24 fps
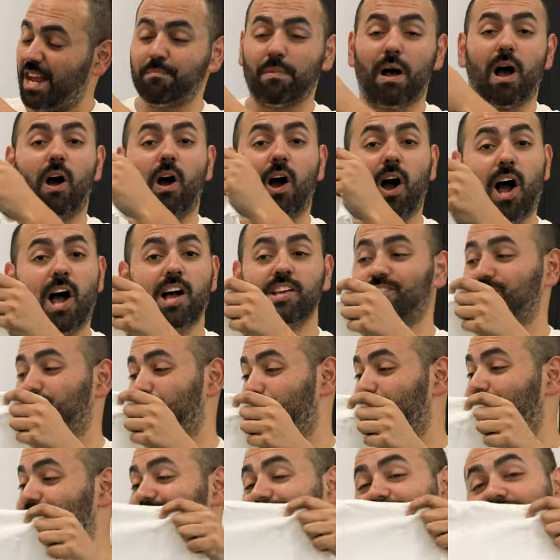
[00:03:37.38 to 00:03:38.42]
came out
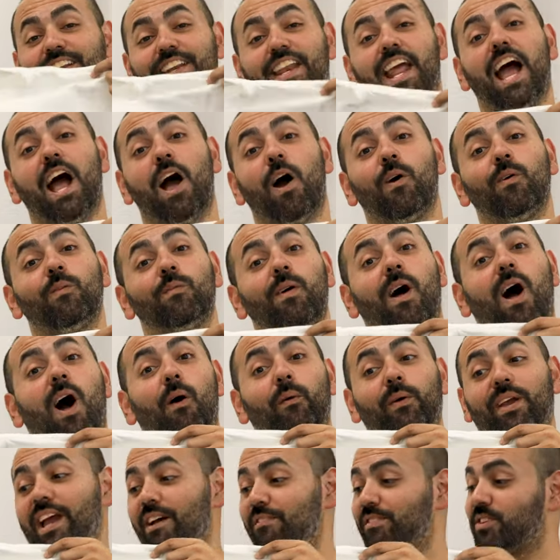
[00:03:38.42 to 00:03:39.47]
awesome. Now,
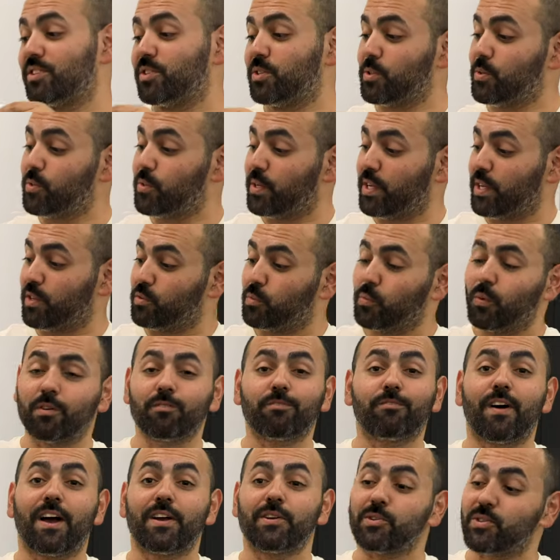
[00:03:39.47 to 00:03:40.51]
all we have to do is
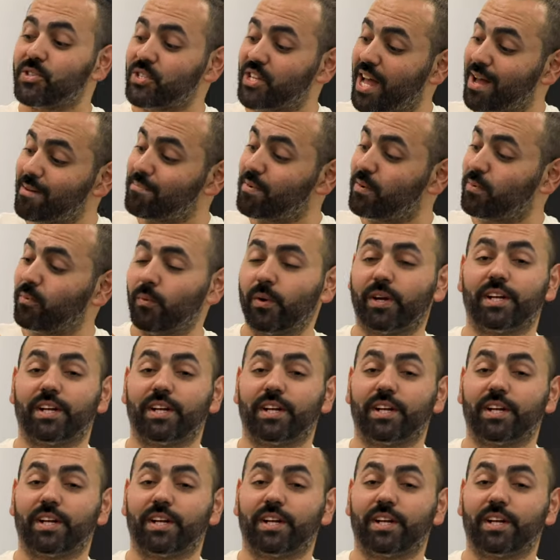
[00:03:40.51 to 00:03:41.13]
one final step.